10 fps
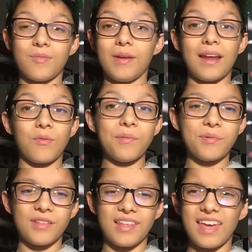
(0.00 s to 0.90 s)
I mean, at one
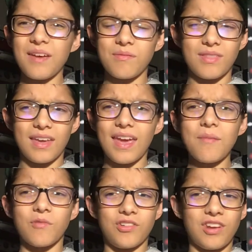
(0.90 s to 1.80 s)
point, the
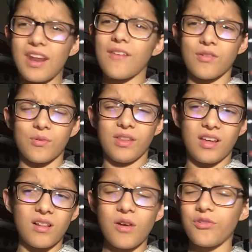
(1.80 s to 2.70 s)
game was never really
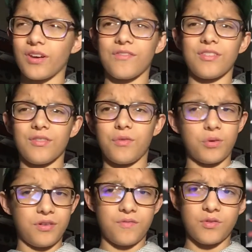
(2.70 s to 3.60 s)
close after the
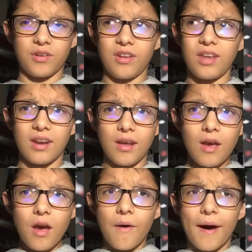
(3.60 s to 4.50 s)
14-14.
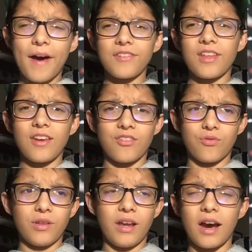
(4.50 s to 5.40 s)
Ohio State just
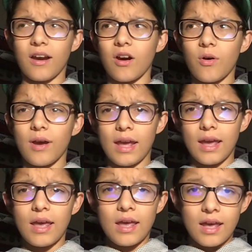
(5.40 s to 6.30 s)
really got going.
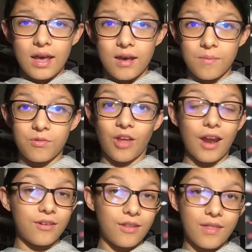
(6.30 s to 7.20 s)
Shout
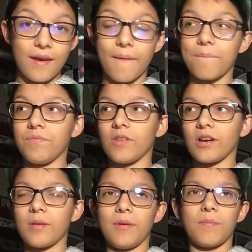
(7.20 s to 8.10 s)
out to them. They're
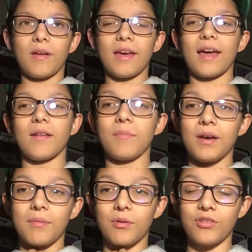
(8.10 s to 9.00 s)
going to be playing
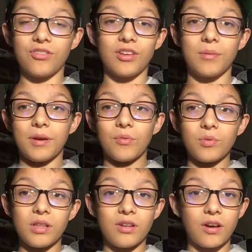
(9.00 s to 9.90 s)
Alabama, which is going to be a
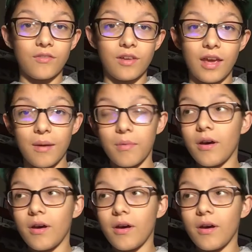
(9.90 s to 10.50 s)
really tough game.